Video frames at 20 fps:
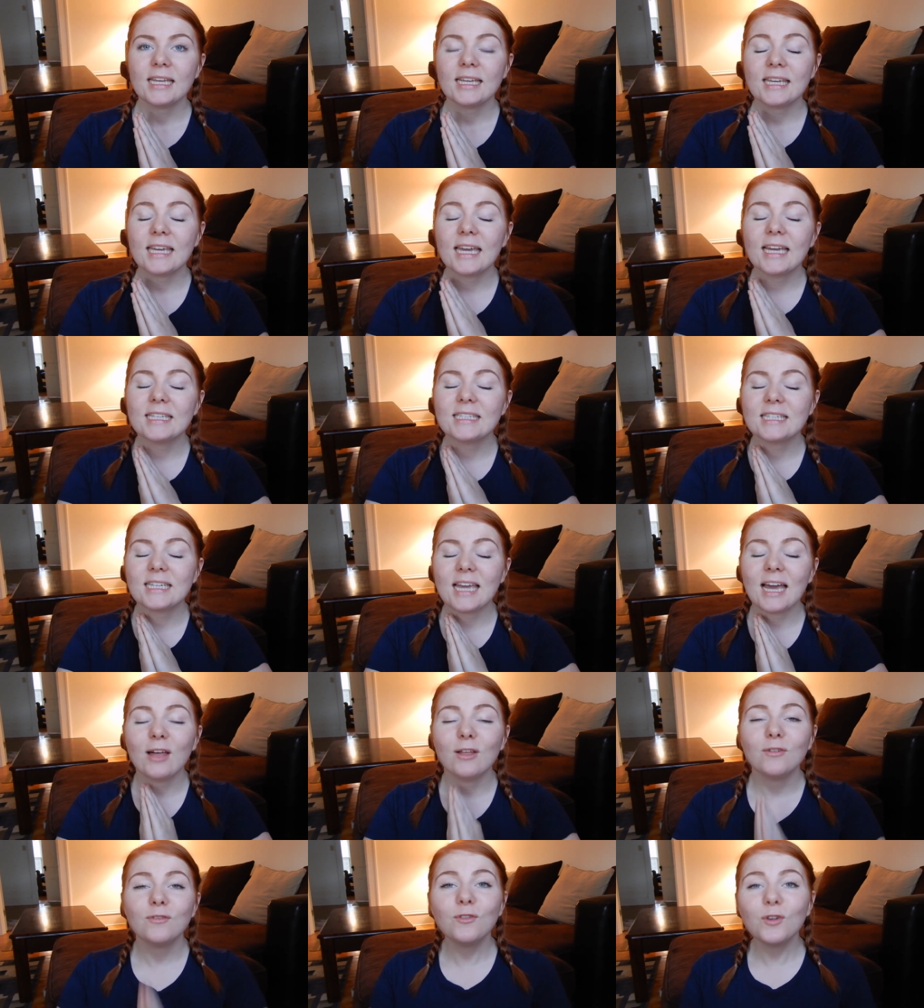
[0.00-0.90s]
get to
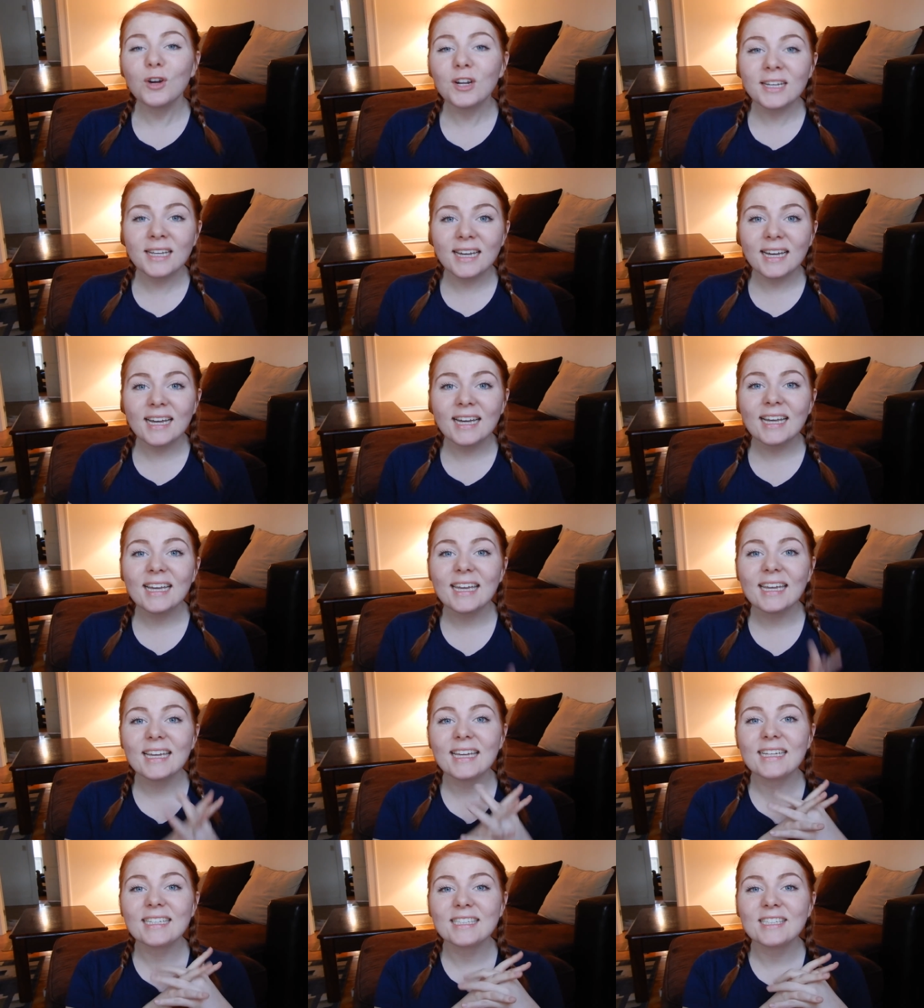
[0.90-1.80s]
California
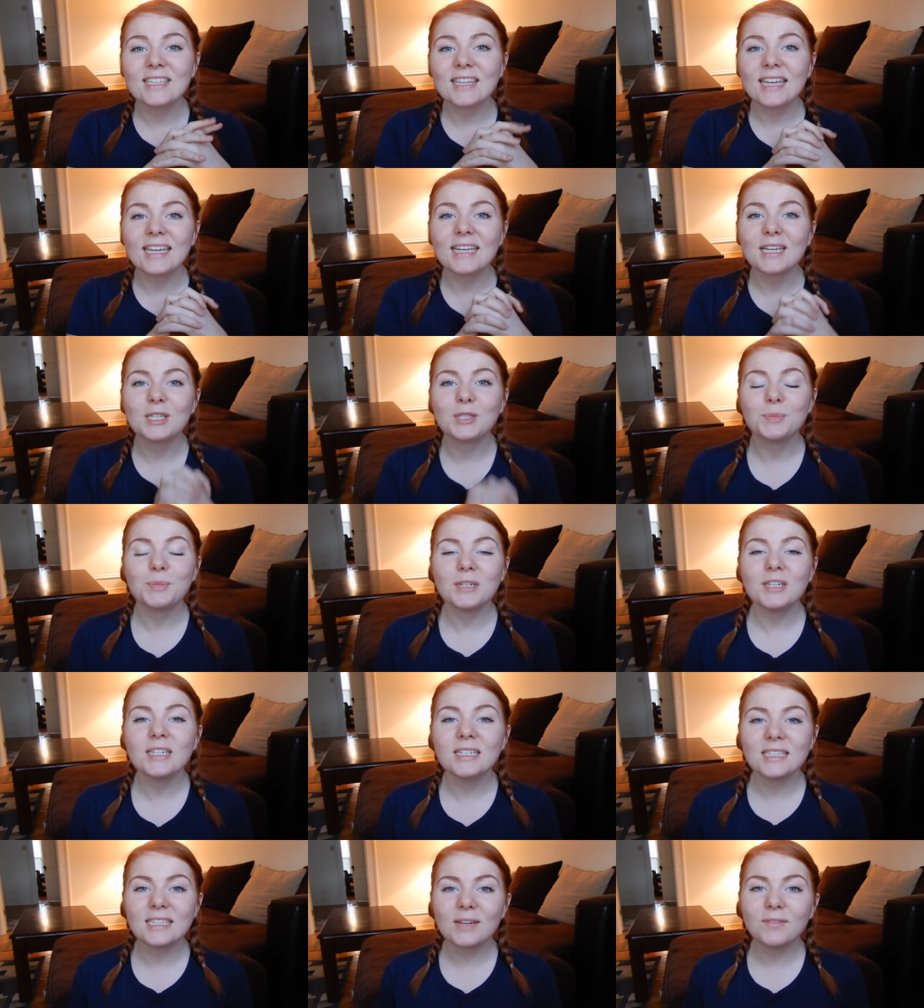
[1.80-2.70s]
and get to like
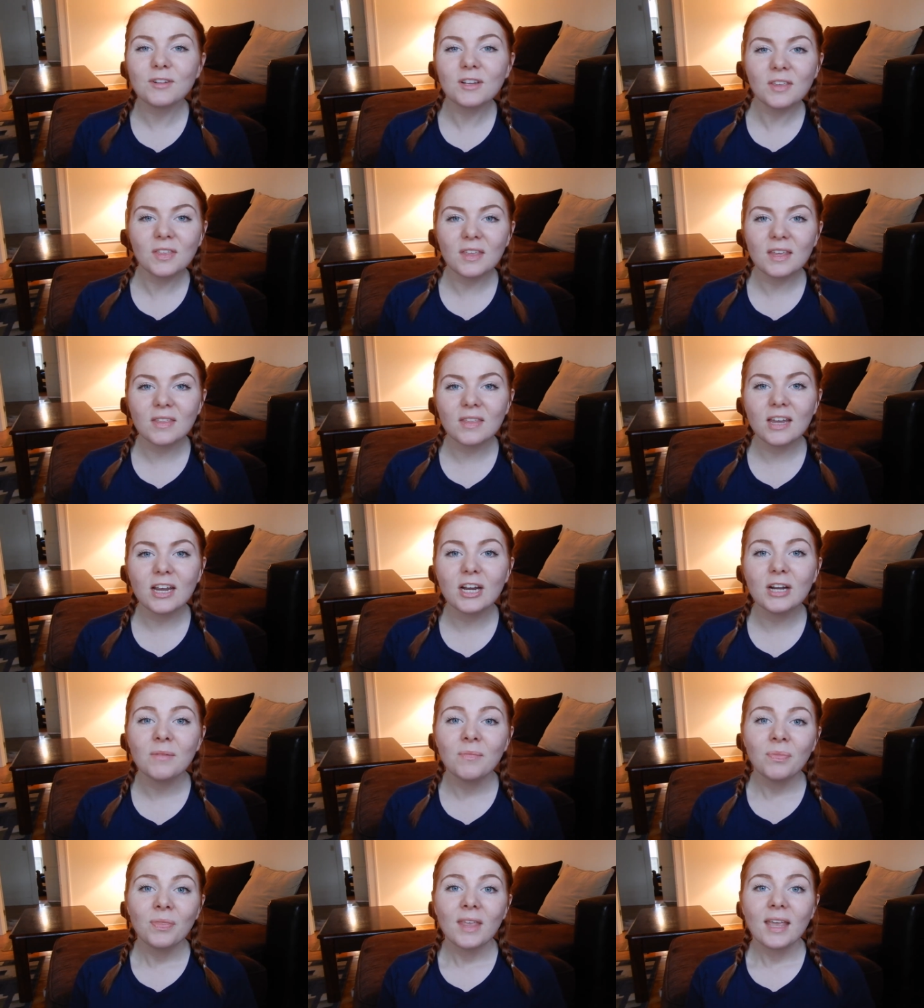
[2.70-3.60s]
experience everything
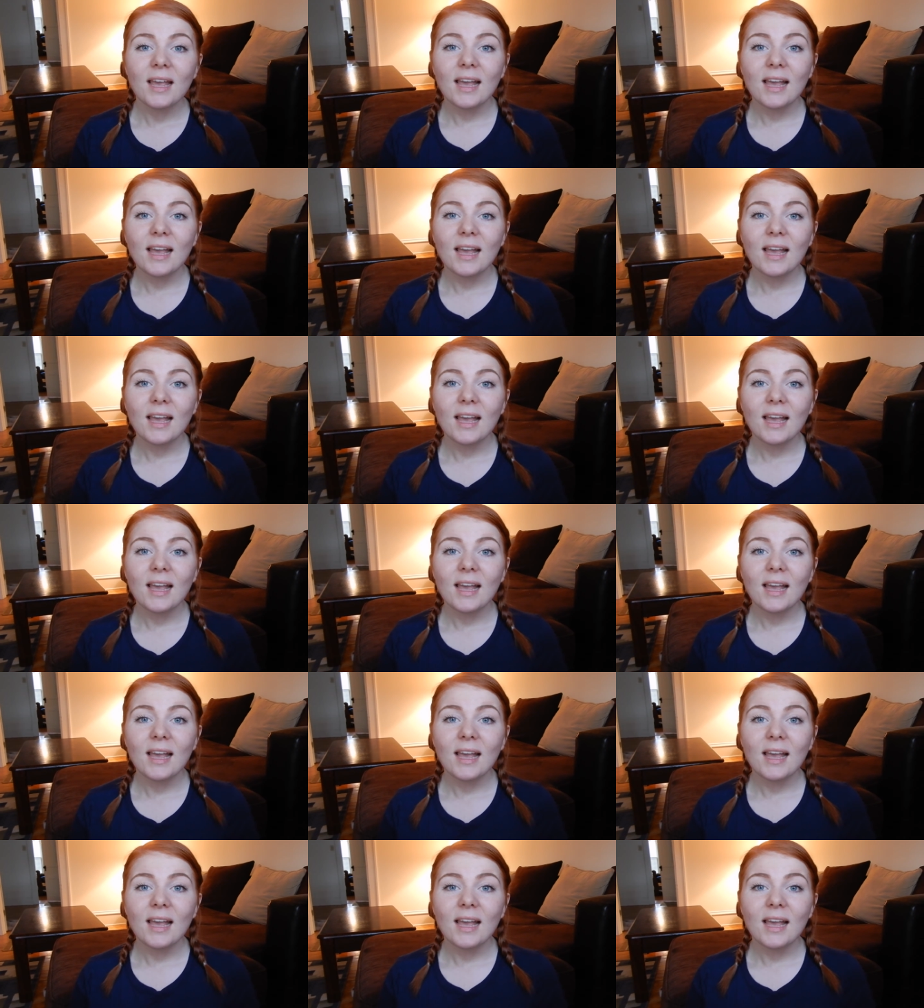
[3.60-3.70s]
there.